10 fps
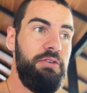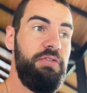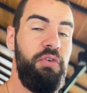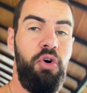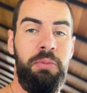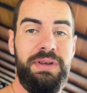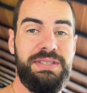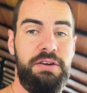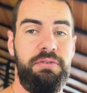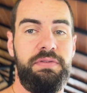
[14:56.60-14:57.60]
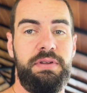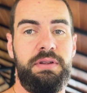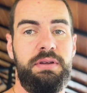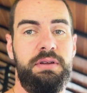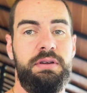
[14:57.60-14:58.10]
form is everything.
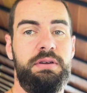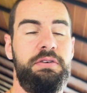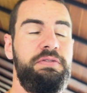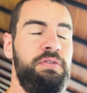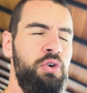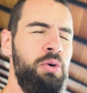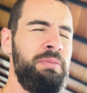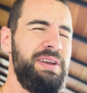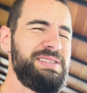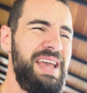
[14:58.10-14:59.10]
Form is